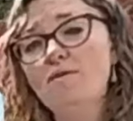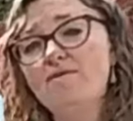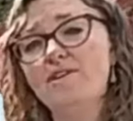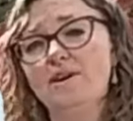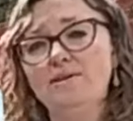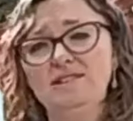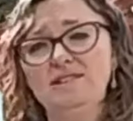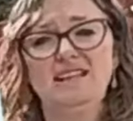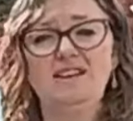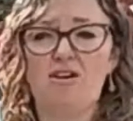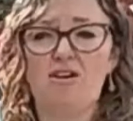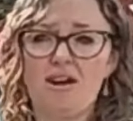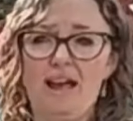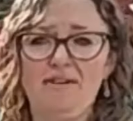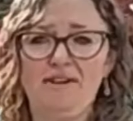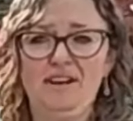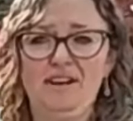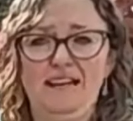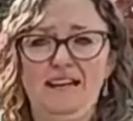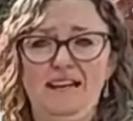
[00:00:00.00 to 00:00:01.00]
those in our
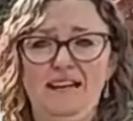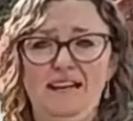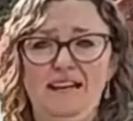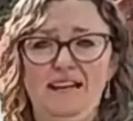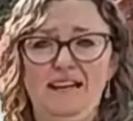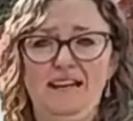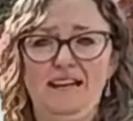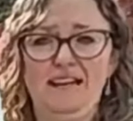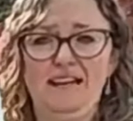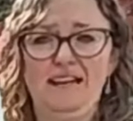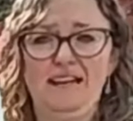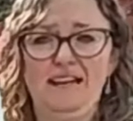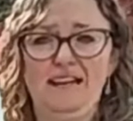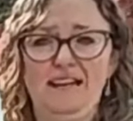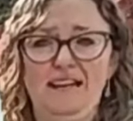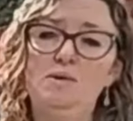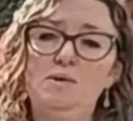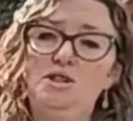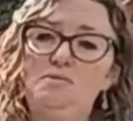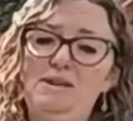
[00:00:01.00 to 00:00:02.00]
calculation, which means we
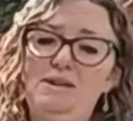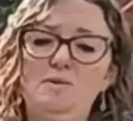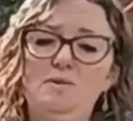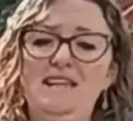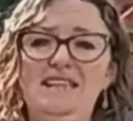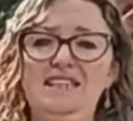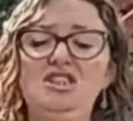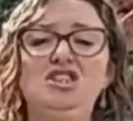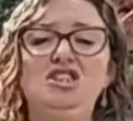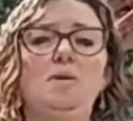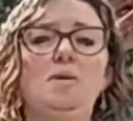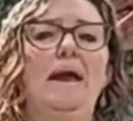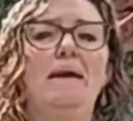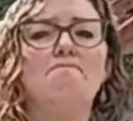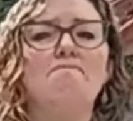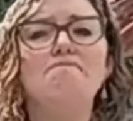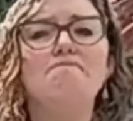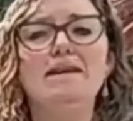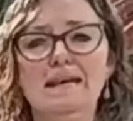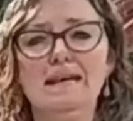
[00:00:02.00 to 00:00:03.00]
need to do a
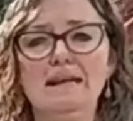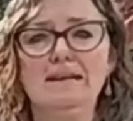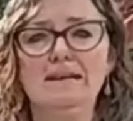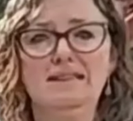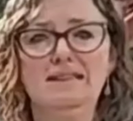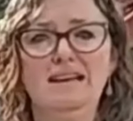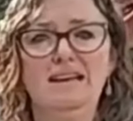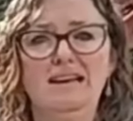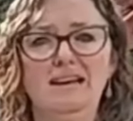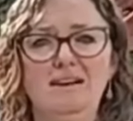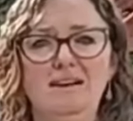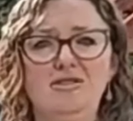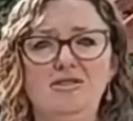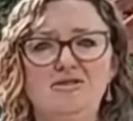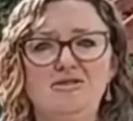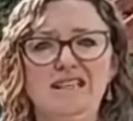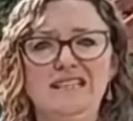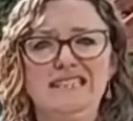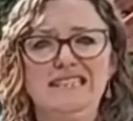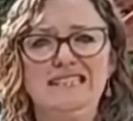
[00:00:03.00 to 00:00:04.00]
mean, all right?
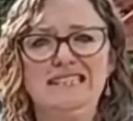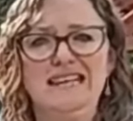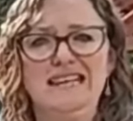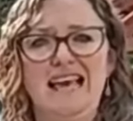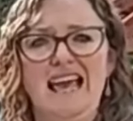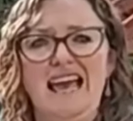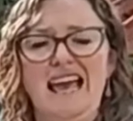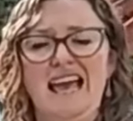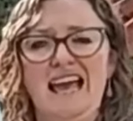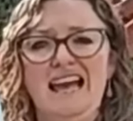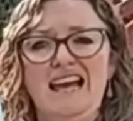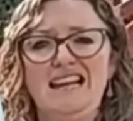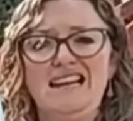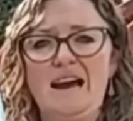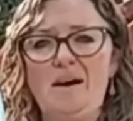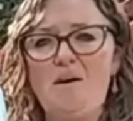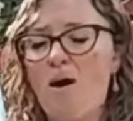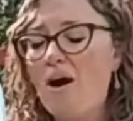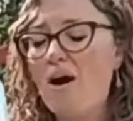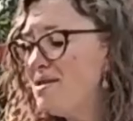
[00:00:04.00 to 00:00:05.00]
Now,
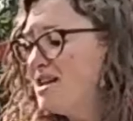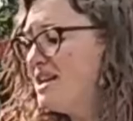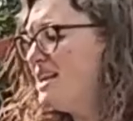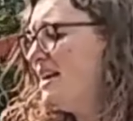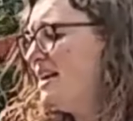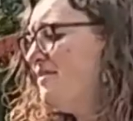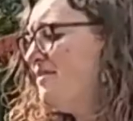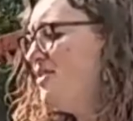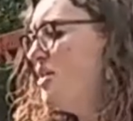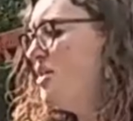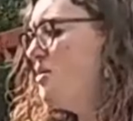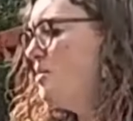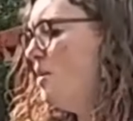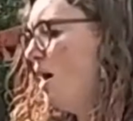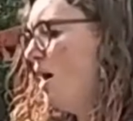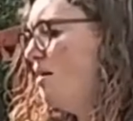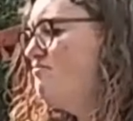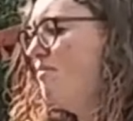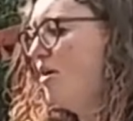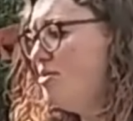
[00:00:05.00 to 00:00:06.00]
I'm going to give you a
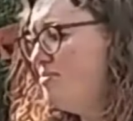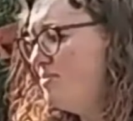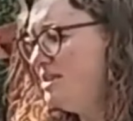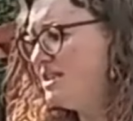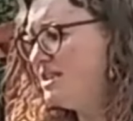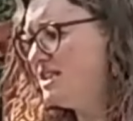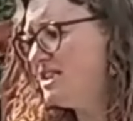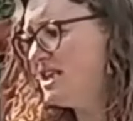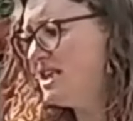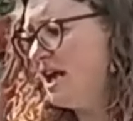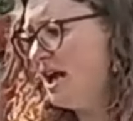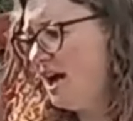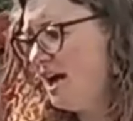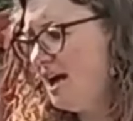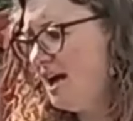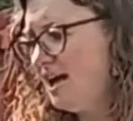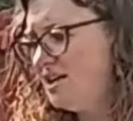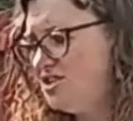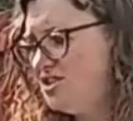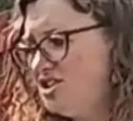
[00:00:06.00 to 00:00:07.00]
moment
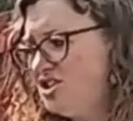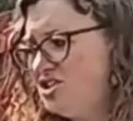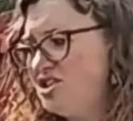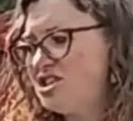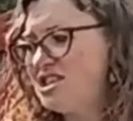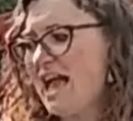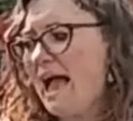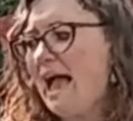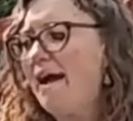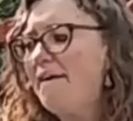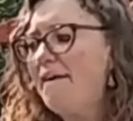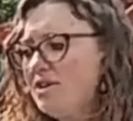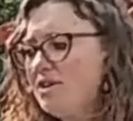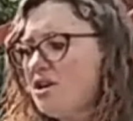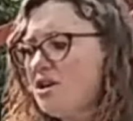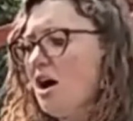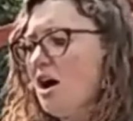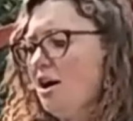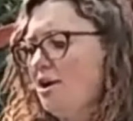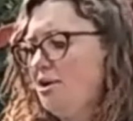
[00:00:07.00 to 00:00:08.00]
to just have a
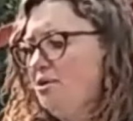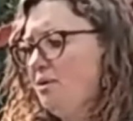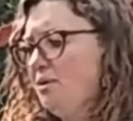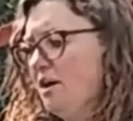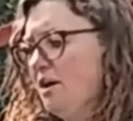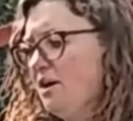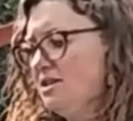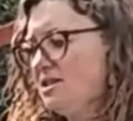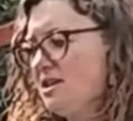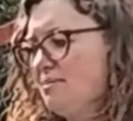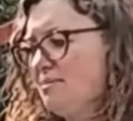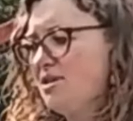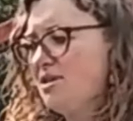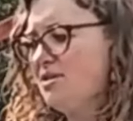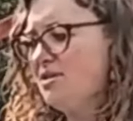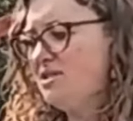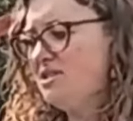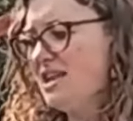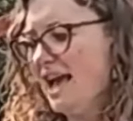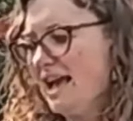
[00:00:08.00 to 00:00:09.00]
go at some of those
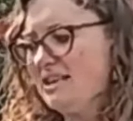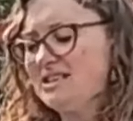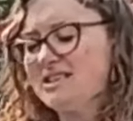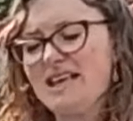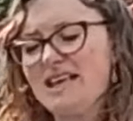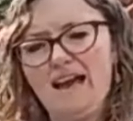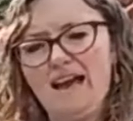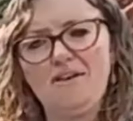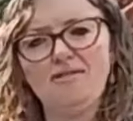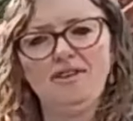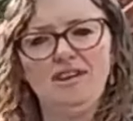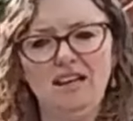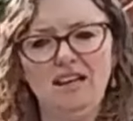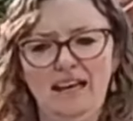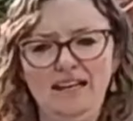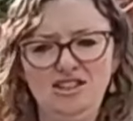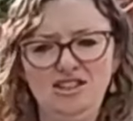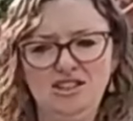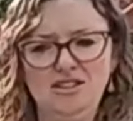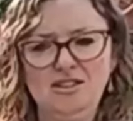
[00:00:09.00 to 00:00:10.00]
next
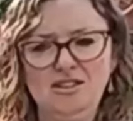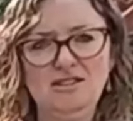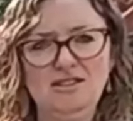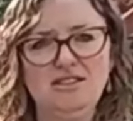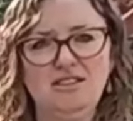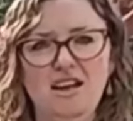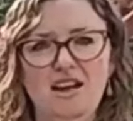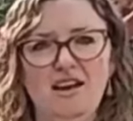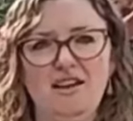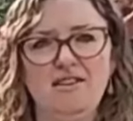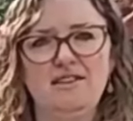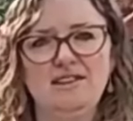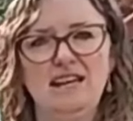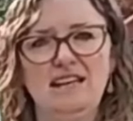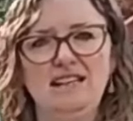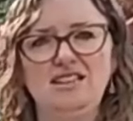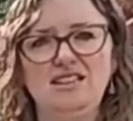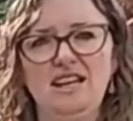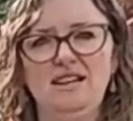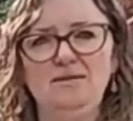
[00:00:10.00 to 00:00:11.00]
calculations. The data
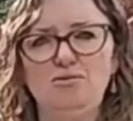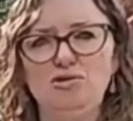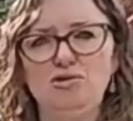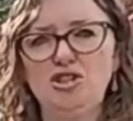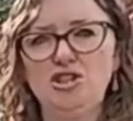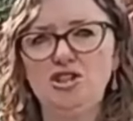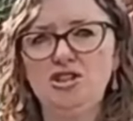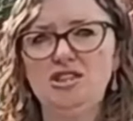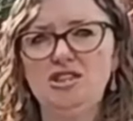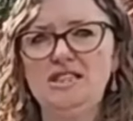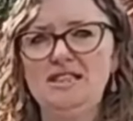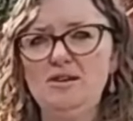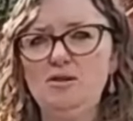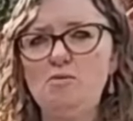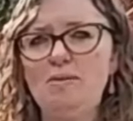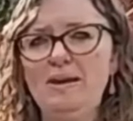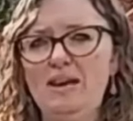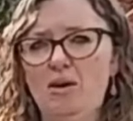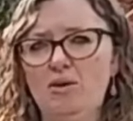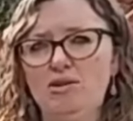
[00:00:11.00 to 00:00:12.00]
table should still
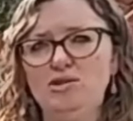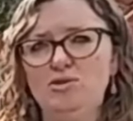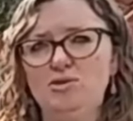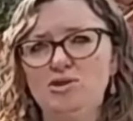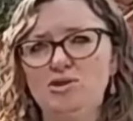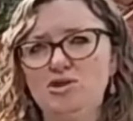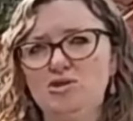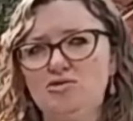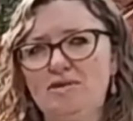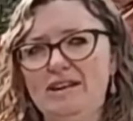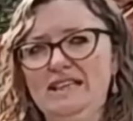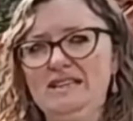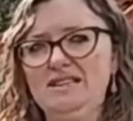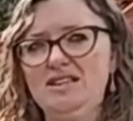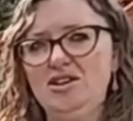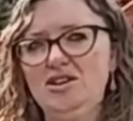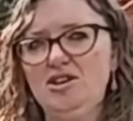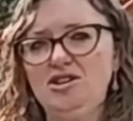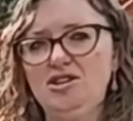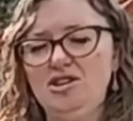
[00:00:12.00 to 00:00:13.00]
be on your screen, so you
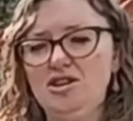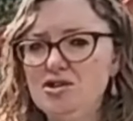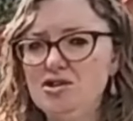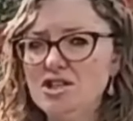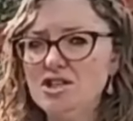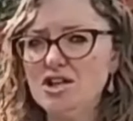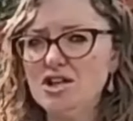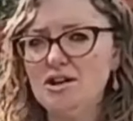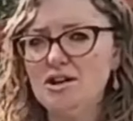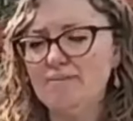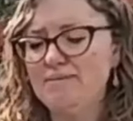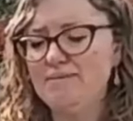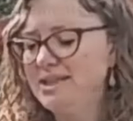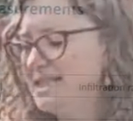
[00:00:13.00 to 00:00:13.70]
can use the numbers.